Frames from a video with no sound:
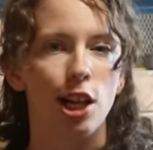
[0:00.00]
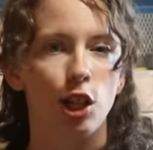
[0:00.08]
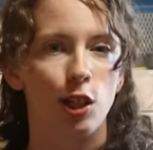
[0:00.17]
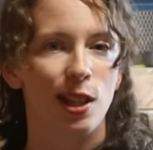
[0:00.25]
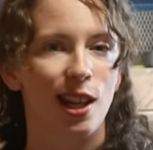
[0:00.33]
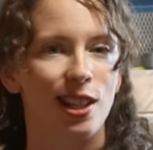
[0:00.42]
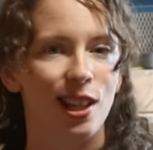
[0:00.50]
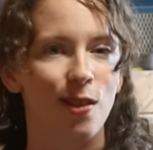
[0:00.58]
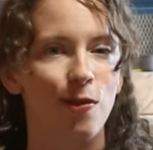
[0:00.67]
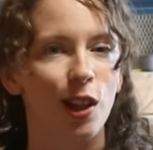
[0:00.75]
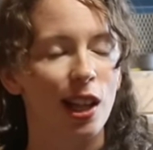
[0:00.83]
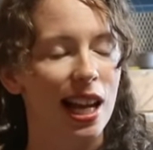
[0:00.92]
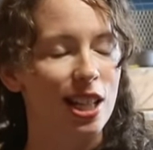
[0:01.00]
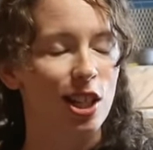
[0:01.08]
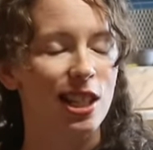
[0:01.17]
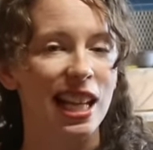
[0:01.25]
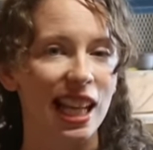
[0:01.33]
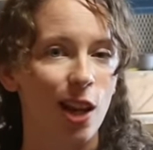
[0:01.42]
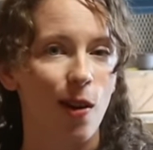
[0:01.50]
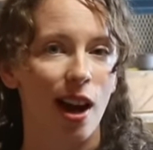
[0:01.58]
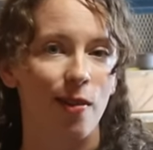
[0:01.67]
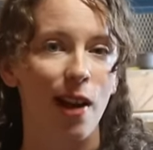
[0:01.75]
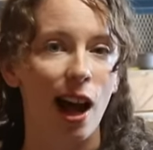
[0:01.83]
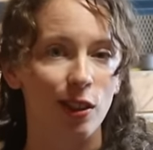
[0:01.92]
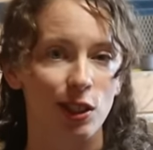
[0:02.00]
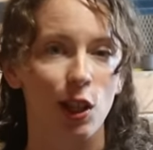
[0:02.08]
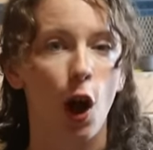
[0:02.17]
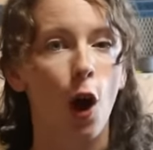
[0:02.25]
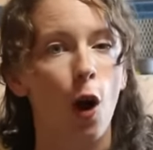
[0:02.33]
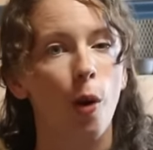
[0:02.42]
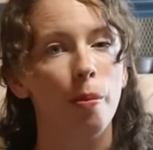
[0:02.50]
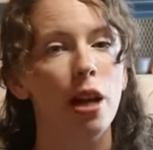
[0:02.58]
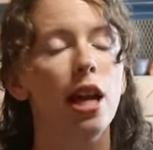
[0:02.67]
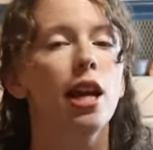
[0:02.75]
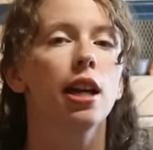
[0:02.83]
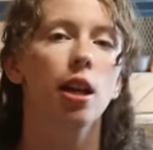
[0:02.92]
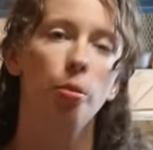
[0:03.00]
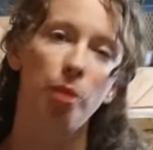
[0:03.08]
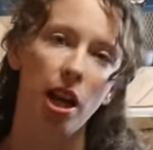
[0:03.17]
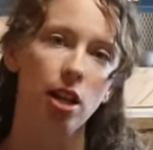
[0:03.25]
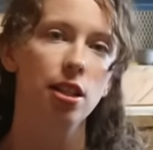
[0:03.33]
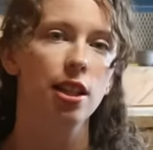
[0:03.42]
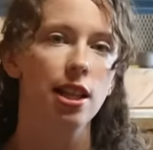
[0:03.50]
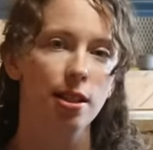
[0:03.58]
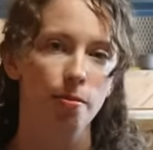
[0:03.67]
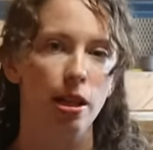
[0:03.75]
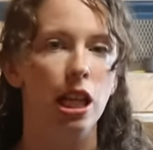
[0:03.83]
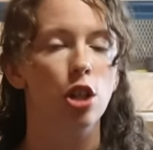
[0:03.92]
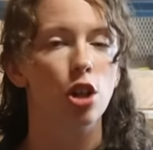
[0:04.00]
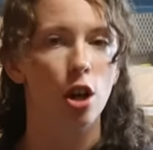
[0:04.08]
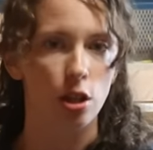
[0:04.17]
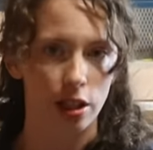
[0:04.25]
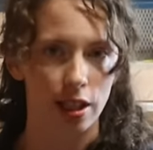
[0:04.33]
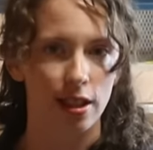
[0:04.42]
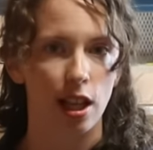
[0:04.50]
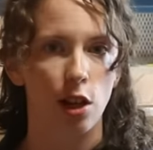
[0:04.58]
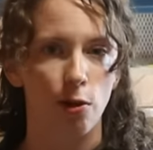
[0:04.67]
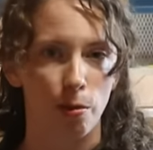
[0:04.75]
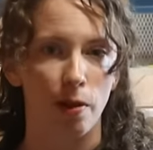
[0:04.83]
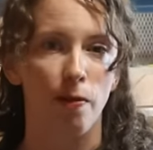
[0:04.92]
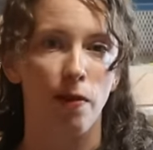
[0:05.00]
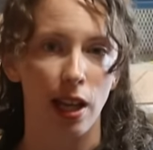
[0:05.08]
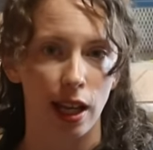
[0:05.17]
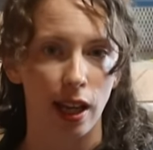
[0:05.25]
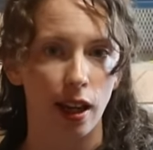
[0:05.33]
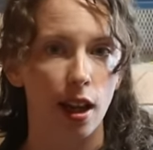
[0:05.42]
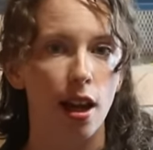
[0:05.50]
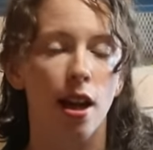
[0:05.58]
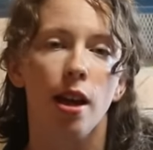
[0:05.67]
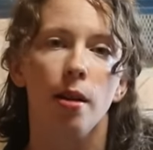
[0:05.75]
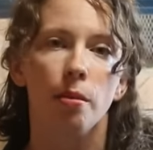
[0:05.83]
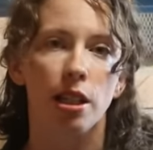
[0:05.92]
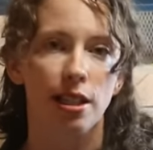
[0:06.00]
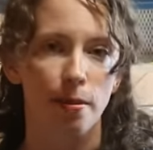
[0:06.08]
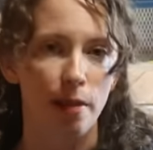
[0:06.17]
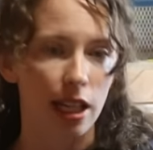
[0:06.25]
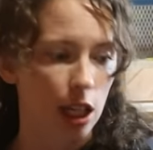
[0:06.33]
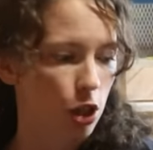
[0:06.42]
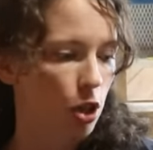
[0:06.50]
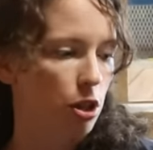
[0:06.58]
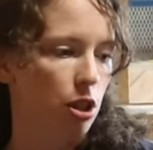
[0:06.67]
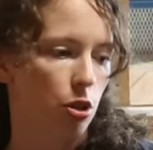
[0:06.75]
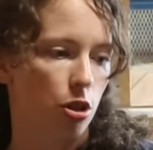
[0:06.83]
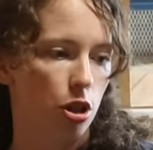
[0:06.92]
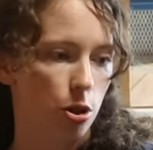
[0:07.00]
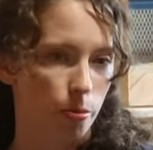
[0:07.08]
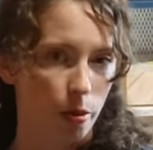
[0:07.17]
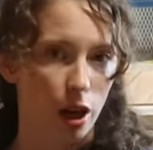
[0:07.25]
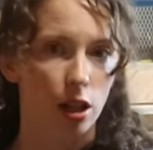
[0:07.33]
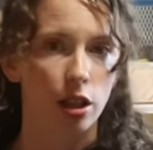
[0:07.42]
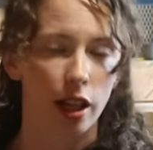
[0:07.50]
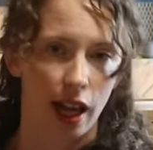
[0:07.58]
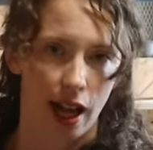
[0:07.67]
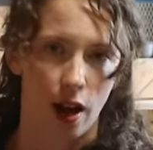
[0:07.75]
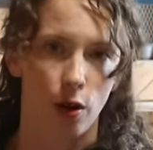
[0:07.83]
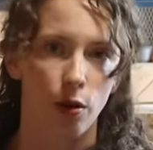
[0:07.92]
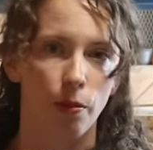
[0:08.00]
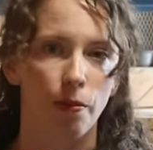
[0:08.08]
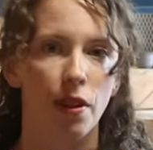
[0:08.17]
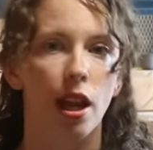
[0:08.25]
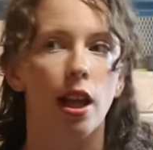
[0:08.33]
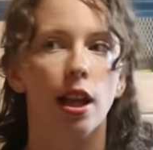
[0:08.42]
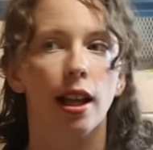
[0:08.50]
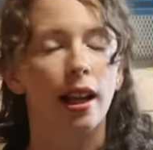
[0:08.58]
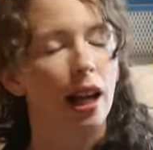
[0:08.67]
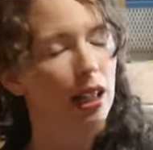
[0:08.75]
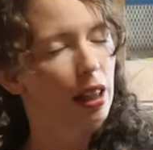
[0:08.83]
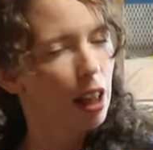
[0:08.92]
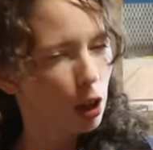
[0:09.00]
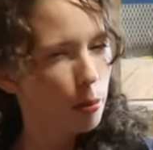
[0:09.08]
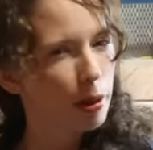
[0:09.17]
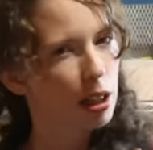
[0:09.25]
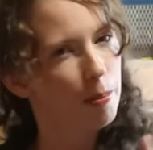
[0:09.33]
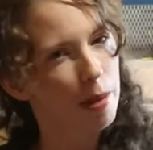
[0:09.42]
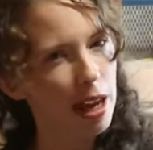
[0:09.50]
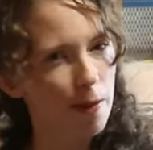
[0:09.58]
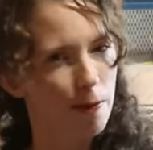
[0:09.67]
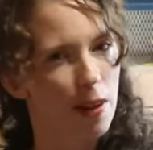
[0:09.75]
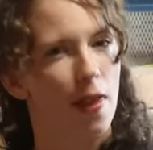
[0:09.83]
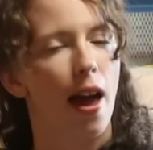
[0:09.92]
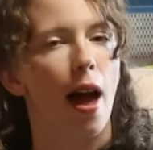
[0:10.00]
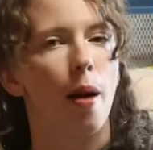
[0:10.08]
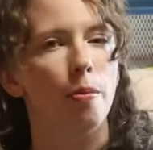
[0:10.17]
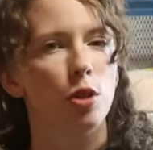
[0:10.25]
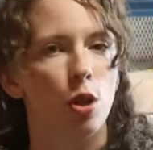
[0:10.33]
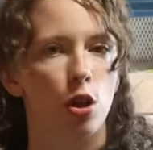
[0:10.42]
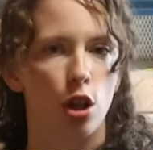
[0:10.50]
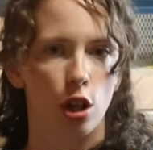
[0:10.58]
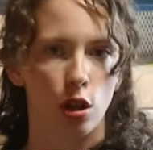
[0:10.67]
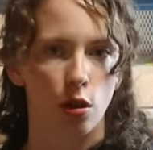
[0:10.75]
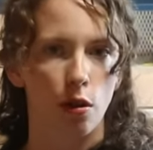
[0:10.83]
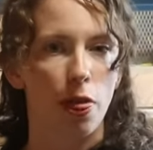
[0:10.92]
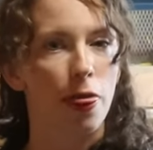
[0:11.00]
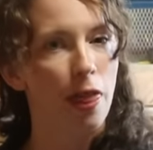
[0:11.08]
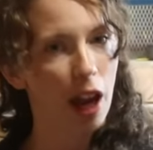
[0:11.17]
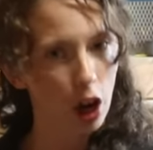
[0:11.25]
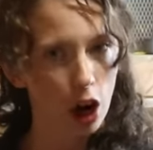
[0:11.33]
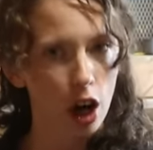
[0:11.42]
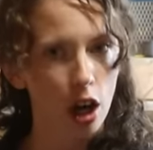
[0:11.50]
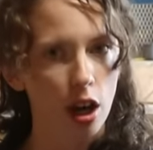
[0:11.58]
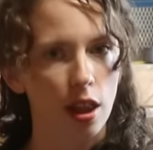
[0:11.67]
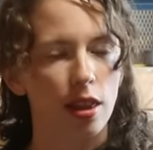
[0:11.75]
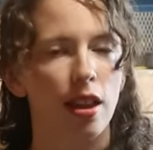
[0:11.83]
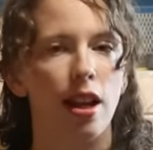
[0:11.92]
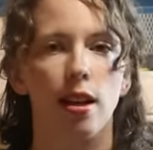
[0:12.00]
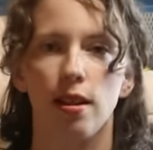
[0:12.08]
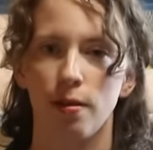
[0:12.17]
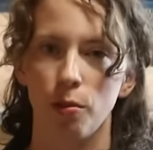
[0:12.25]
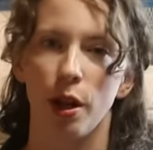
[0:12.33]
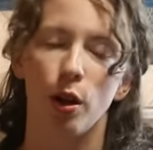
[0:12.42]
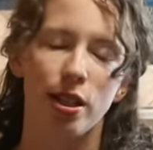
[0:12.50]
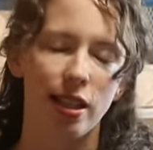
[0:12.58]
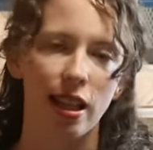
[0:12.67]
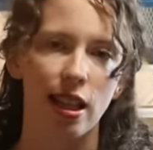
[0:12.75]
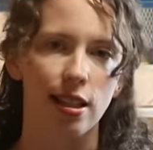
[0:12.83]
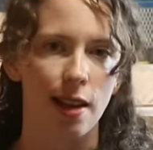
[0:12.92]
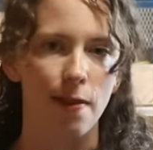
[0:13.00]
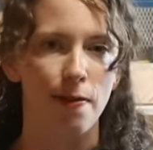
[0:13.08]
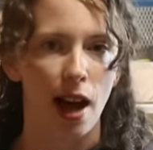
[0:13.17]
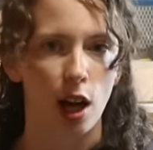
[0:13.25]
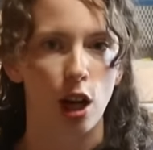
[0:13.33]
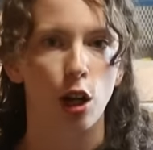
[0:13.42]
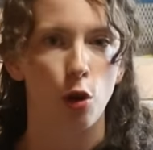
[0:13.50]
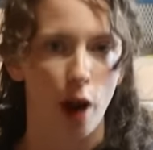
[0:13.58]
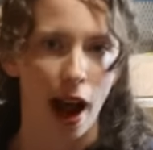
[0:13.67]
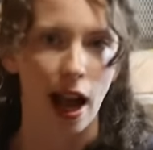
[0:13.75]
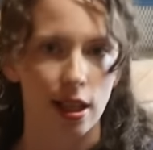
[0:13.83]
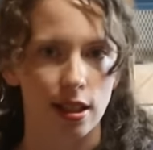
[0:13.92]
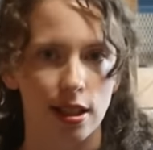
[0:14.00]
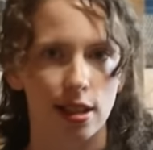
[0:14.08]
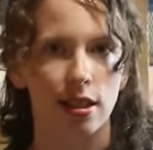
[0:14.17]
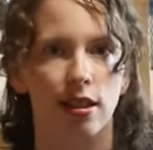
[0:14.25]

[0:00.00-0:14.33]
She said, it's gonna feel like she's eating you out of house and home compared to these mini jerseys that you've been feeding. Because the mini jerseys are a smaller cow, got a little bit of beef in them, so they're thicker. They, we always say they stay fat on grass.